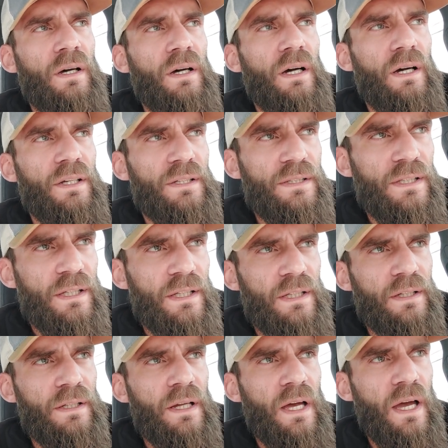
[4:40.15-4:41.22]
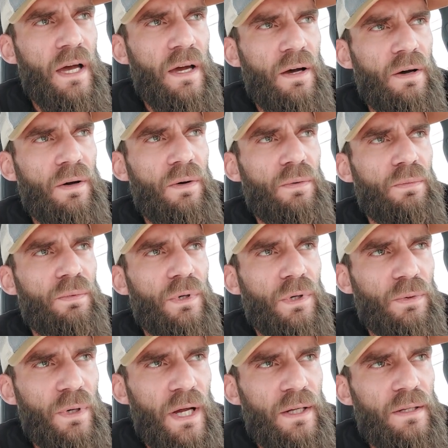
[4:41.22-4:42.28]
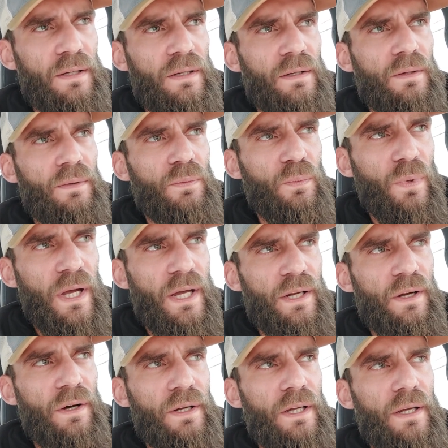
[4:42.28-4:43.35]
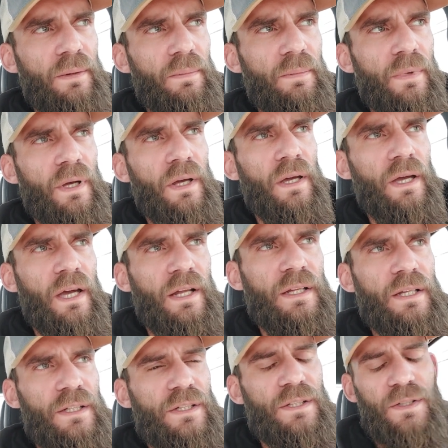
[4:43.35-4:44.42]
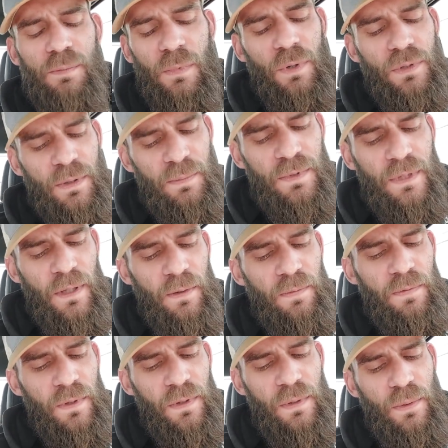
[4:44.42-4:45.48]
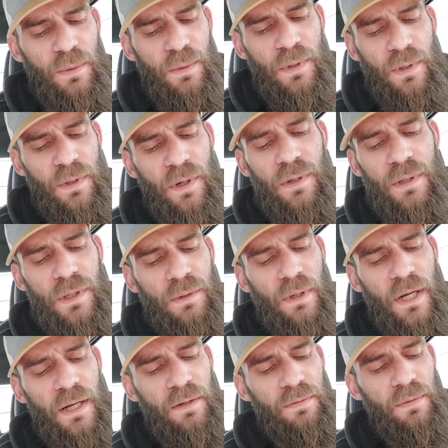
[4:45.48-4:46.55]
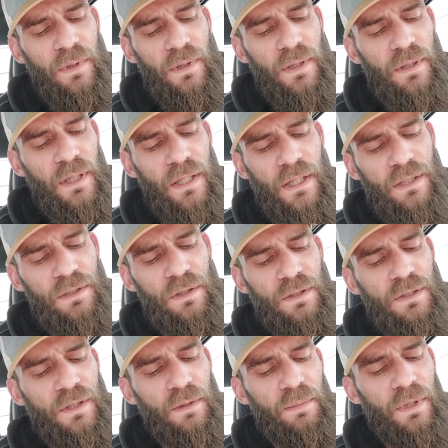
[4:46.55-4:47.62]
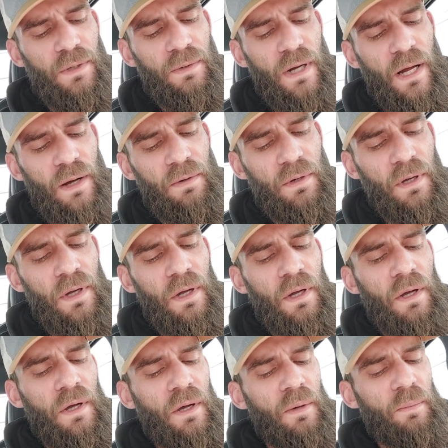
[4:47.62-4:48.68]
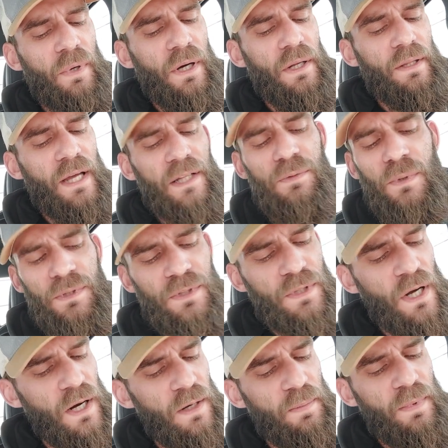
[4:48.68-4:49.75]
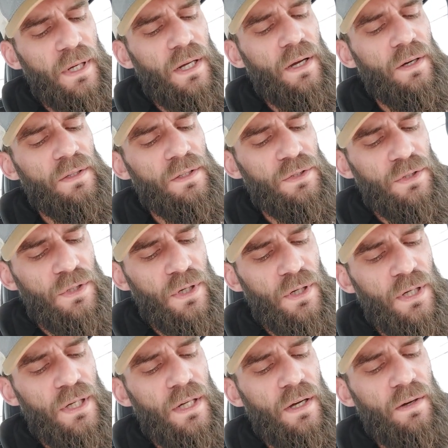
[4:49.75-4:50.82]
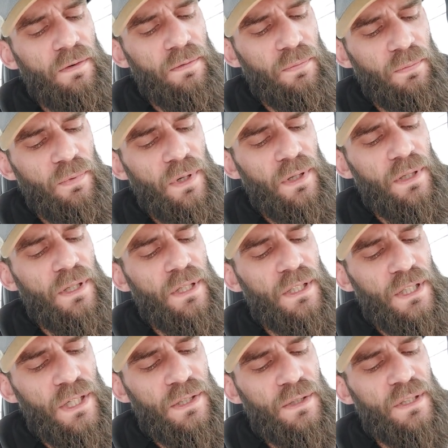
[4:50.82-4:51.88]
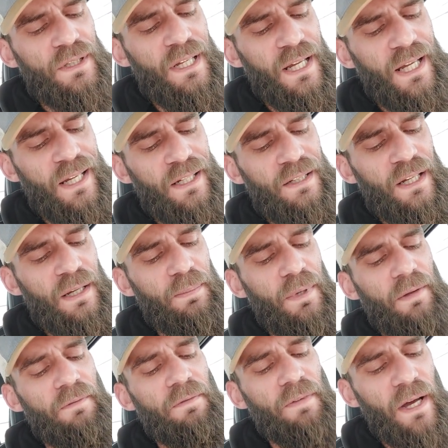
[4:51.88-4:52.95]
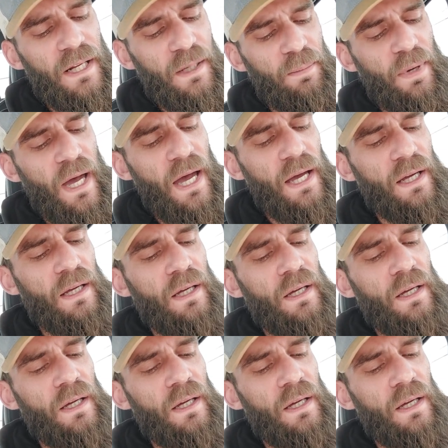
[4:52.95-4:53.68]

I seen how regret weighed on him, and he just smoked himself into an early grave. Really, like he should still be around. But that's what started me on this journey of really just digging deep and fighting back.